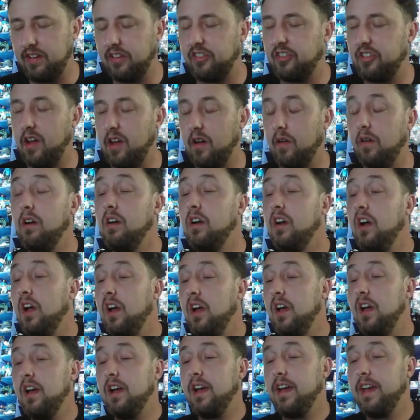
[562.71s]
So,
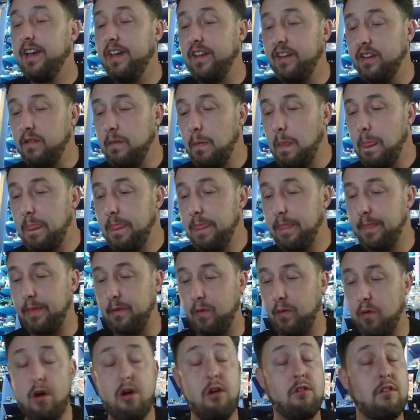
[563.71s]
and
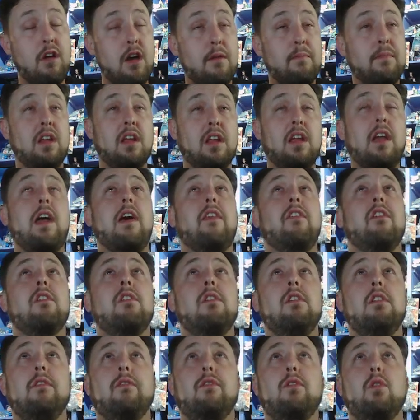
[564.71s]
they're all coming together,
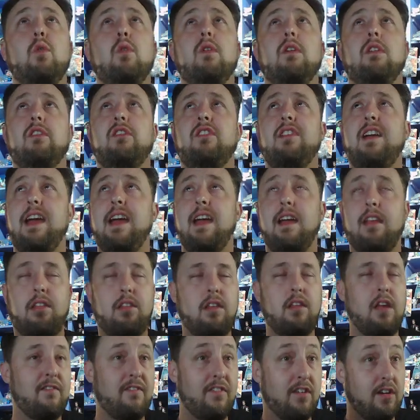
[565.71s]
and of course, as
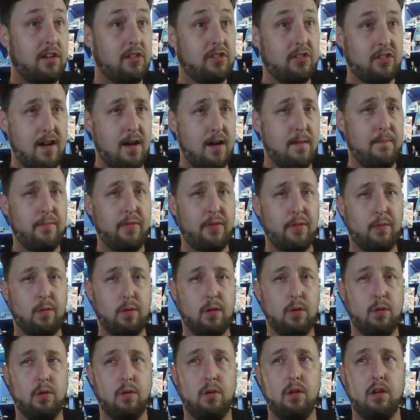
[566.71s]
they first come
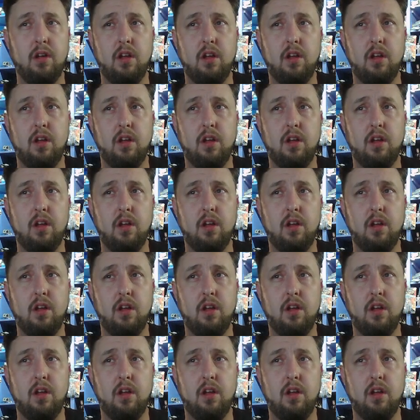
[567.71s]
through,